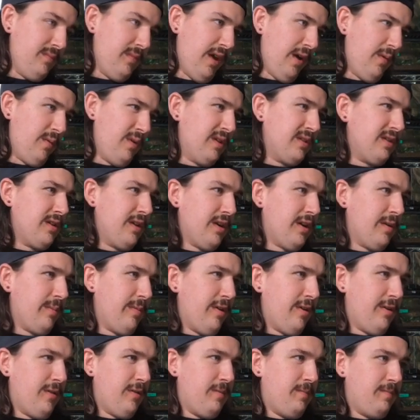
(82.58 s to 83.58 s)
I want to talk
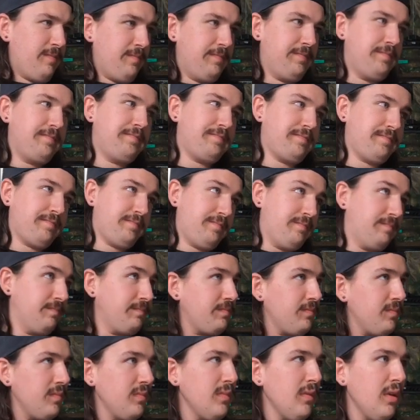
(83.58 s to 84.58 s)
about
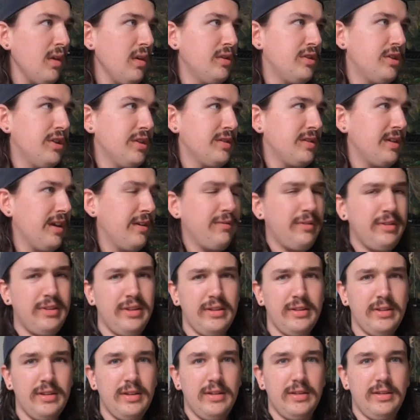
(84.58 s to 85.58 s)
just
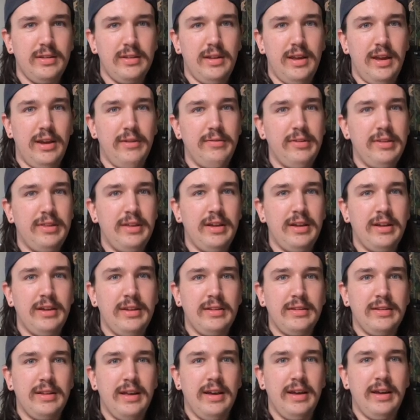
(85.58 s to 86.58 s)
everything
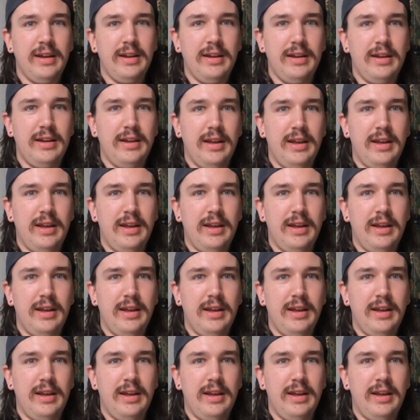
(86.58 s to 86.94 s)
that